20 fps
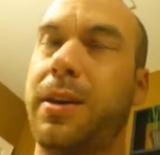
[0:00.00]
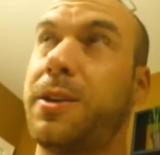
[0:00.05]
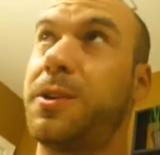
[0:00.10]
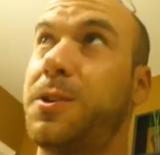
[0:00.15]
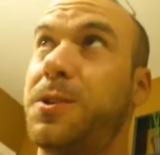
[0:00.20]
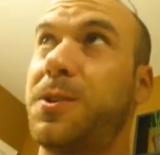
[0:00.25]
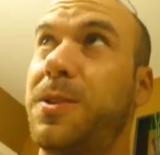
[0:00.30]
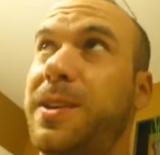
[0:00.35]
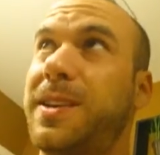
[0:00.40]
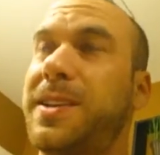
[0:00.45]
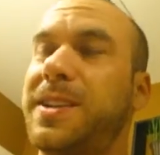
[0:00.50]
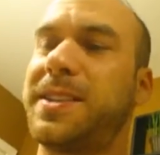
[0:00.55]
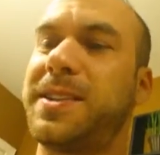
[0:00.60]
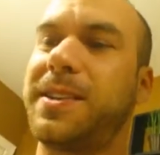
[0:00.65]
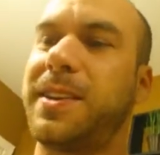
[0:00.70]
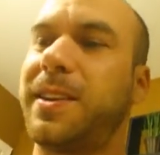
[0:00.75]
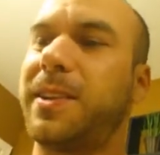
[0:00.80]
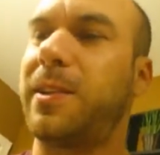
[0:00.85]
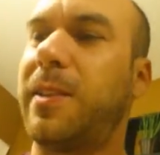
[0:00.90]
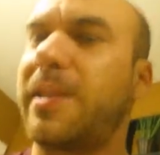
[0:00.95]
So this is
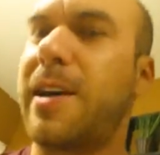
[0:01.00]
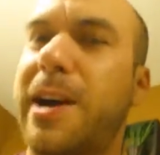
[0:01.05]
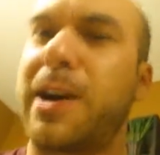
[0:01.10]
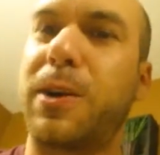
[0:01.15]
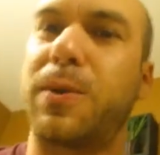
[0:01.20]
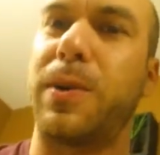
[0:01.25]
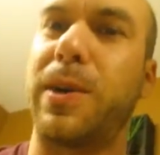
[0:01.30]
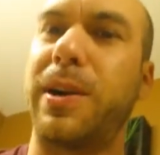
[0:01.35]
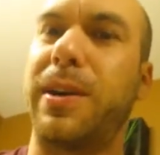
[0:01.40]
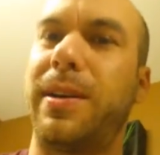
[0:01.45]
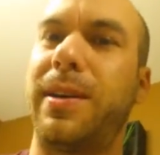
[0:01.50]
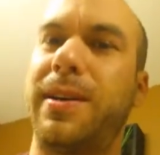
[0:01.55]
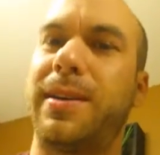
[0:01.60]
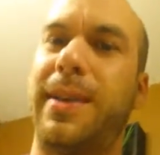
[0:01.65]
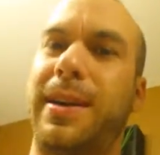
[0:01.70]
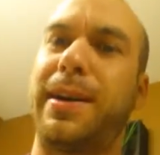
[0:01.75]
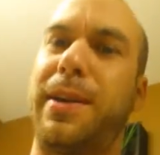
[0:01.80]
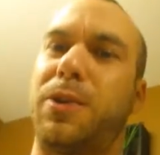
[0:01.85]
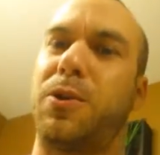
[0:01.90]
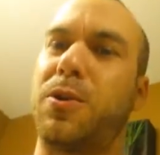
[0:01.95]
a little awkward.
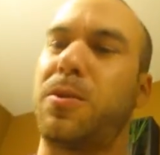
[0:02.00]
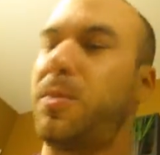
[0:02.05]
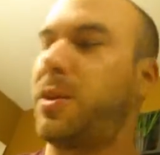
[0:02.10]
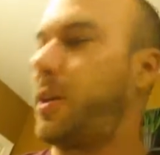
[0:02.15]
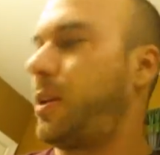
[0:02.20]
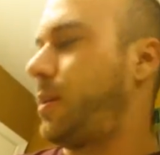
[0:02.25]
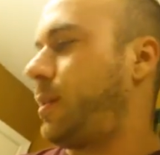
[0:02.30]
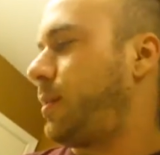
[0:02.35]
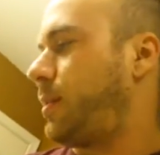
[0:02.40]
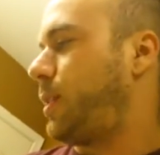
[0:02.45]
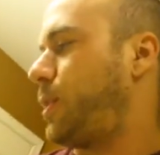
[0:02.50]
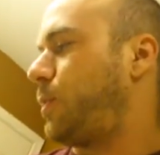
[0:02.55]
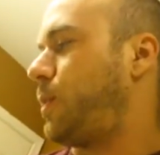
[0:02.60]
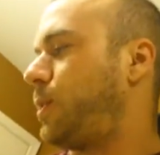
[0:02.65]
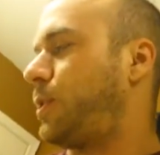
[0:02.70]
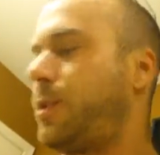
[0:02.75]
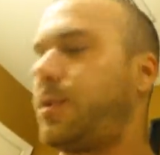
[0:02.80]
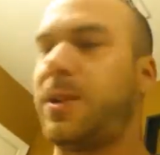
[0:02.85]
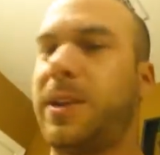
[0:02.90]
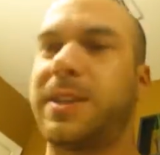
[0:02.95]
Normally you
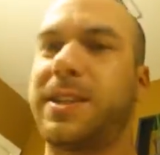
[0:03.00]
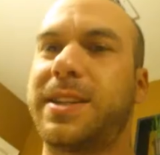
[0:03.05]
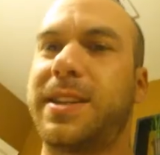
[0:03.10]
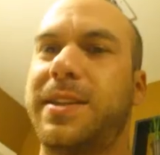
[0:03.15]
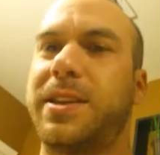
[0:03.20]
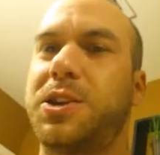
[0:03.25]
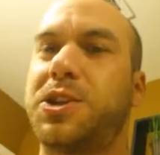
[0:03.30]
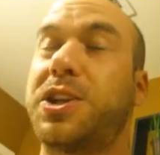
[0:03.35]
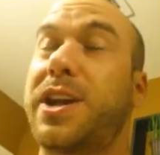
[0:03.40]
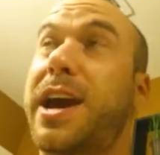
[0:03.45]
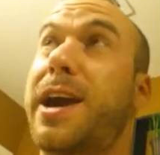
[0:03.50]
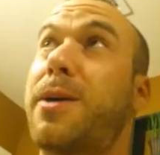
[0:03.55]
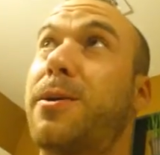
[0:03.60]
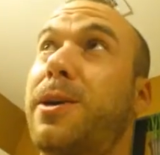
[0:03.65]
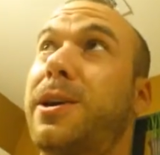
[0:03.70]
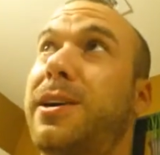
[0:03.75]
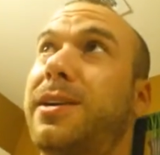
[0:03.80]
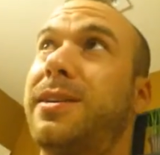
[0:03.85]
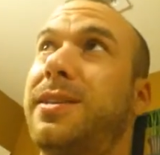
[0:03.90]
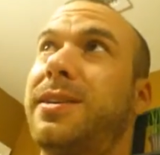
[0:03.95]
would do this in the
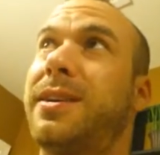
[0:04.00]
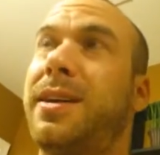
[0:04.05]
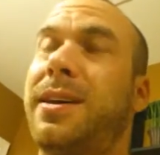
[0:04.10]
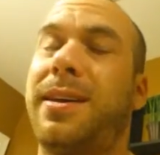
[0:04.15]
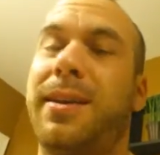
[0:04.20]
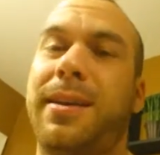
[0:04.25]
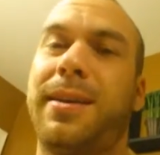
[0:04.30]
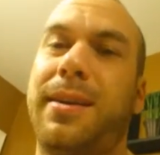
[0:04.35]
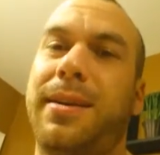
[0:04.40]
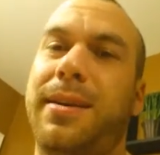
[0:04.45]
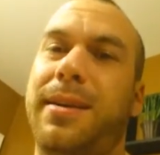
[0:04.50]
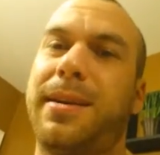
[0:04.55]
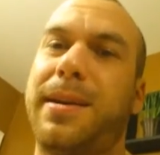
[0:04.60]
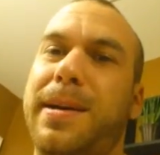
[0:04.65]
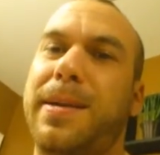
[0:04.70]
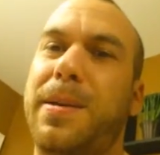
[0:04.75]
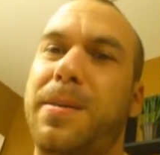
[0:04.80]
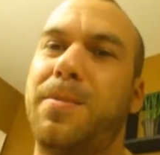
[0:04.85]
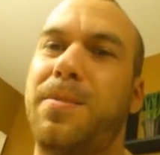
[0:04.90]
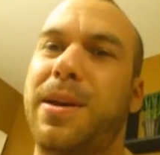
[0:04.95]
shower,
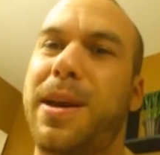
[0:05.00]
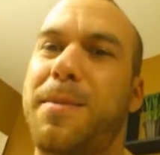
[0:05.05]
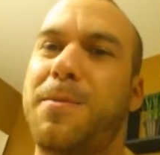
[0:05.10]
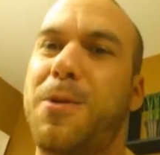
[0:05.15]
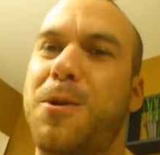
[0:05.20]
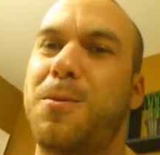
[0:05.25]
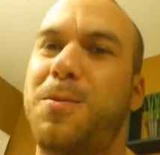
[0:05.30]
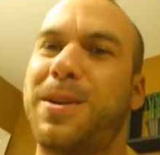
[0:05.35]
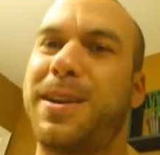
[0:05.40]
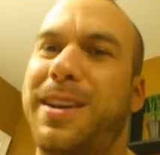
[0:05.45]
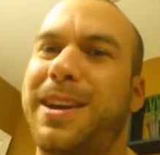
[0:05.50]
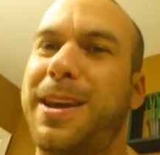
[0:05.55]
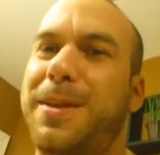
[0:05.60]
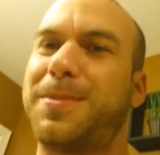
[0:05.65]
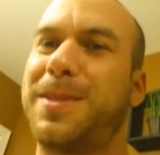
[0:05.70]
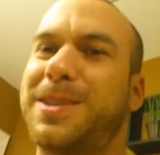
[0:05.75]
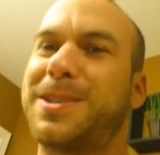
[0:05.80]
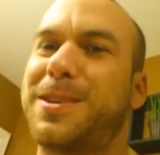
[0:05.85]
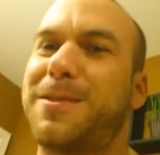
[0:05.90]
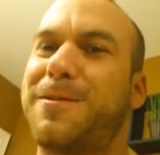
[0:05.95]
but I'm hoping to
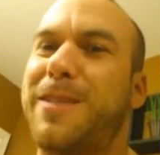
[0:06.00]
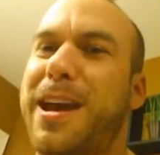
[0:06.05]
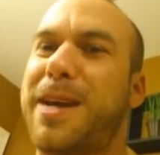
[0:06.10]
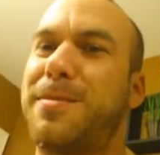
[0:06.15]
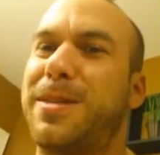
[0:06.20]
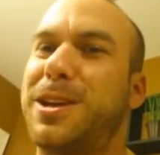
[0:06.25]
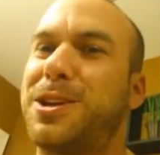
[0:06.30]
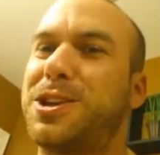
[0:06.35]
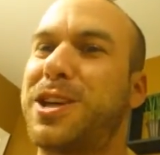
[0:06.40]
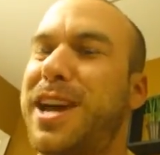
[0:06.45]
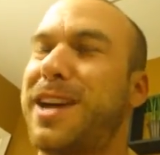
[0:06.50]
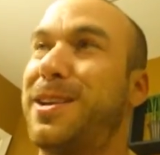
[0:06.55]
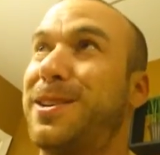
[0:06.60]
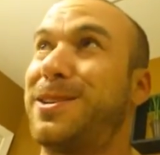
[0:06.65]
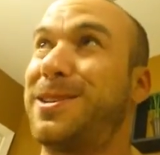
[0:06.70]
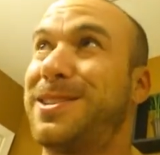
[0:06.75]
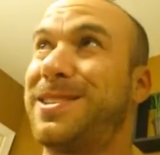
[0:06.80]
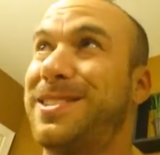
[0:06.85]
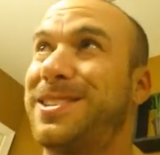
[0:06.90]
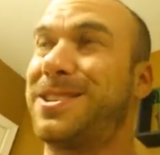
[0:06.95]
keep this a family
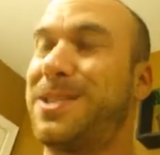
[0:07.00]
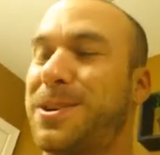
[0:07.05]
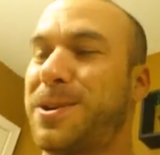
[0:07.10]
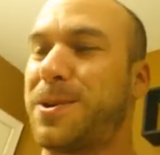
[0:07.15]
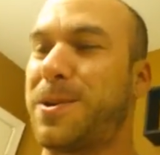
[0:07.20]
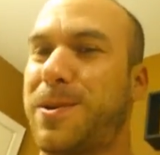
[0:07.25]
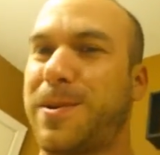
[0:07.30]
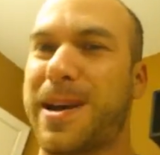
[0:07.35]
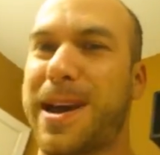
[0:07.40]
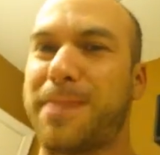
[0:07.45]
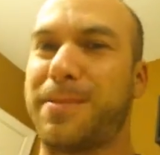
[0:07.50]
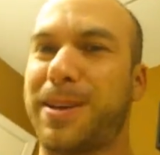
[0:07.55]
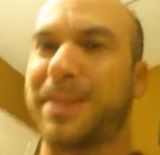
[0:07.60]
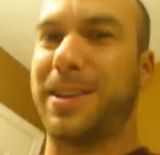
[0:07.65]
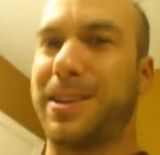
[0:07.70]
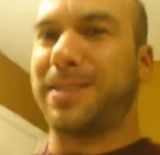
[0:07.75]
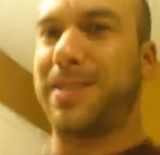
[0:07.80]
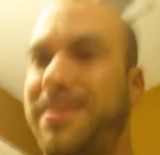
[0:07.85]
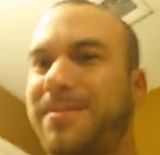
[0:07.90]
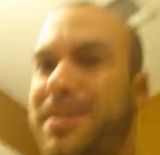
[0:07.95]
channel. So I'm going
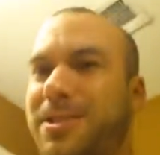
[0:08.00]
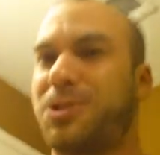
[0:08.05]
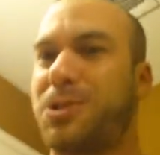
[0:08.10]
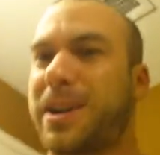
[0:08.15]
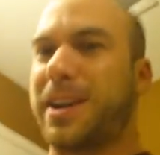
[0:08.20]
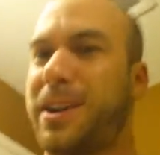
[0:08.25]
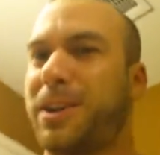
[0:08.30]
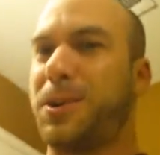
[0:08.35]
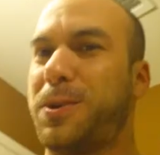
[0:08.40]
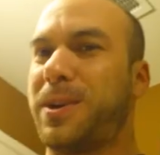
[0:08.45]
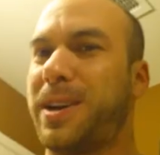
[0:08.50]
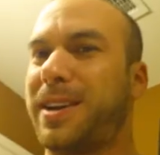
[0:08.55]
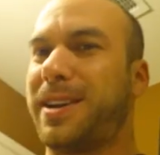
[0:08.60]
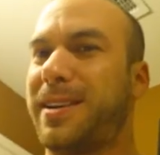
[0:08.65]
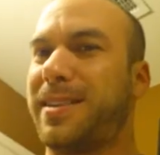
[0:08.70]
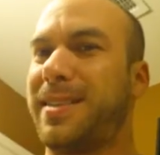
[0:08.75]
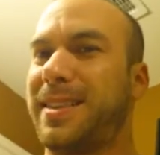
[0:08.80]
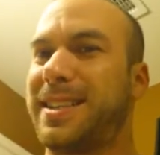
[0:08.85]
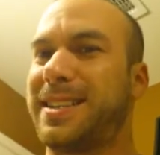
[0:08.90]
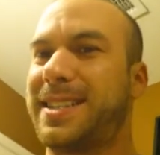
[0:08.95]
to try to do it
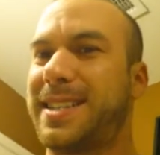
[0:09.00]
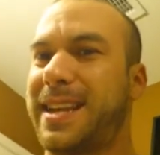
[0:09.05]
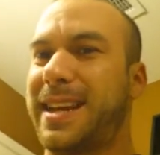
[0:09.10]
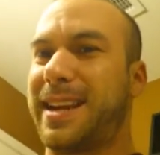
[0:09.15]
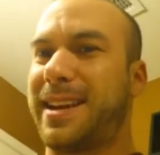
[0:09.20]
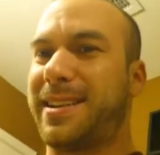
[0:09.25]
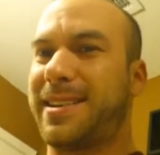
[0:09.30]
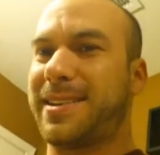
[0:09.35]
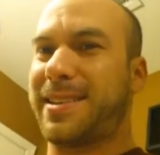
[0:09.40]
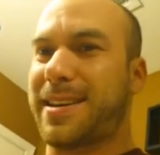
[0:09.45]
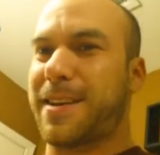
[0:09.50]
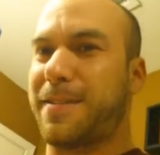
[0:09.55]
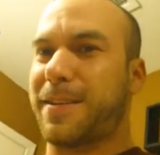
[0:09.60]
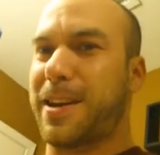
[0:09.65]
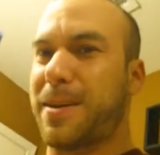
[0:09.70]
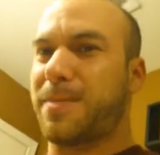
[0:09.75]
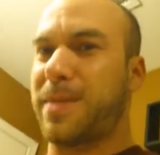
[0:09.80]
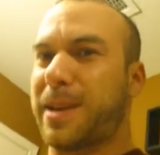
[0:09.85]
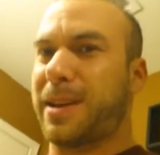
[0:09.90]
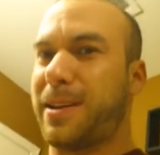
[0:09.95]
here in the sink. I've
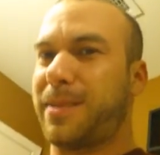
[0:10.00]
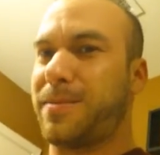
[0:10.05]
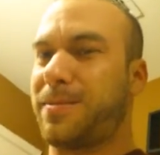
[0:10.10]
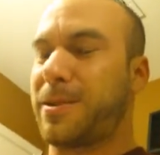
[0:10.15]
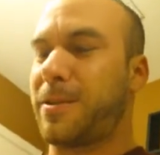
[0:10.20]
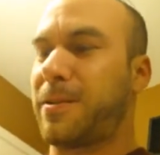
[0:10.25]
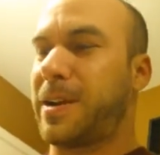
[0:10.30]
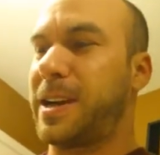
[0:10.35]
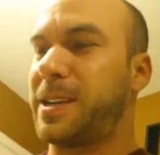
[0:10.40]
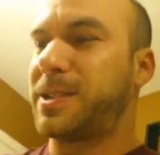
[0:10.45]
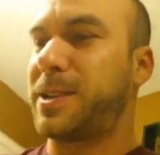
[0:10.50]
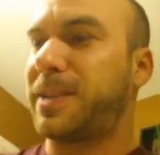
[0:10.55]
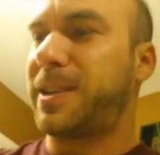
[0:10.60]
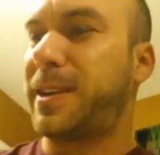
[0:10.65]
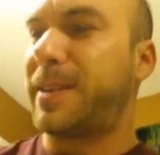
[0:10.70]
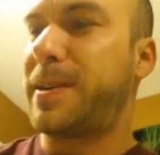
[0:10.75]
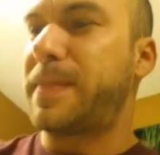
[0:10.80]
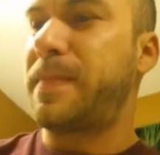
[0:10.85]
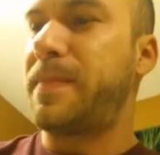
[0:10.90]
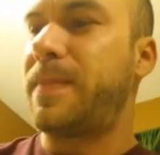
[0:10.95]
got my razor
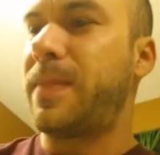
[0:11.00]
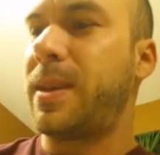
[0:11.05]
here.